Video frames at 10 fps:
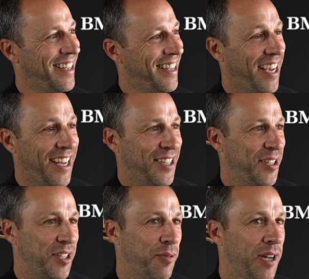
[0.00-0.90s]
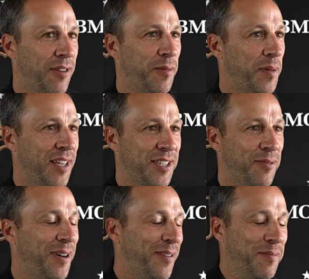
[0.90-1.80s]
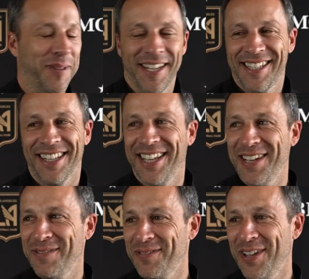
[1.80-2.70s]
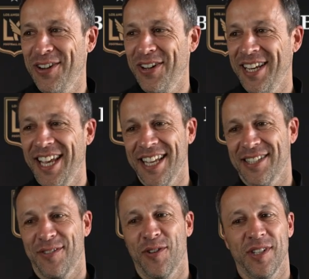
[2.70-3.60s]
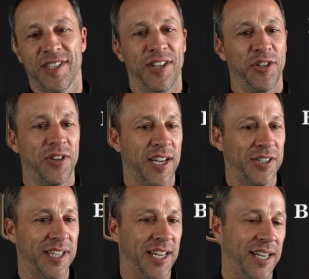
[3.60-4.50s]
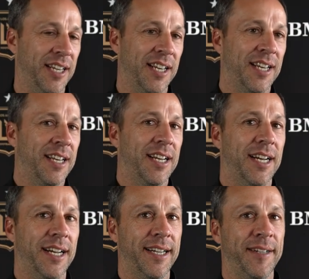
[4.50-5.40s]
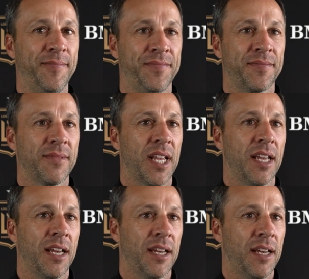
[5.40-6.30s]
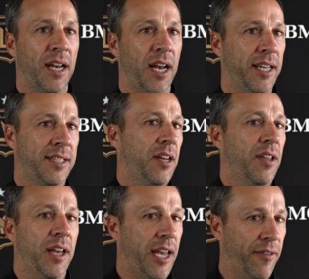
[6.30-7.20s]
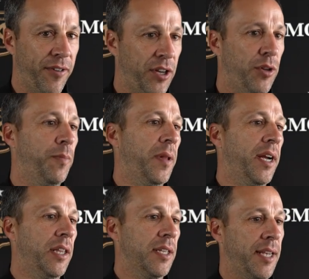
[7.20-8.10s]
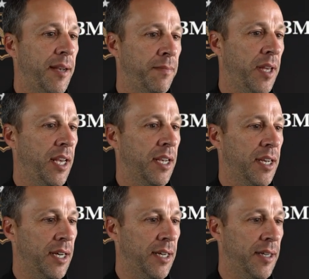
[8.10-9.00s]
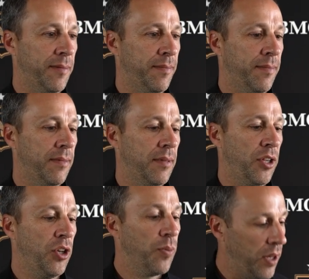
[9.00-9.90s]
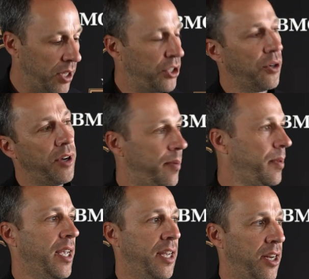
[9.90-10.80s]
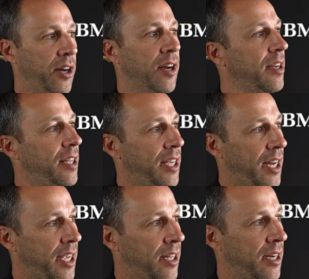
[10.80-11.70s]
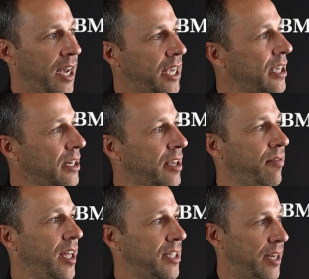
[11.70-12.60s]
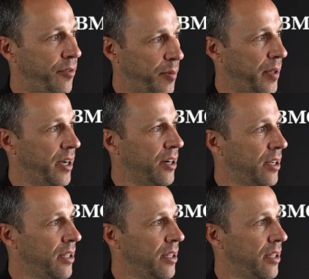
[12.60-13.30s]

Yeah, yeah it's, it's a wonderful, it's a wonderful place to live. No, and yes, of course, it's an attraction, and um, I tell every new player the same thing. Um, you will enjoy playing here, and I can I can give that to every player.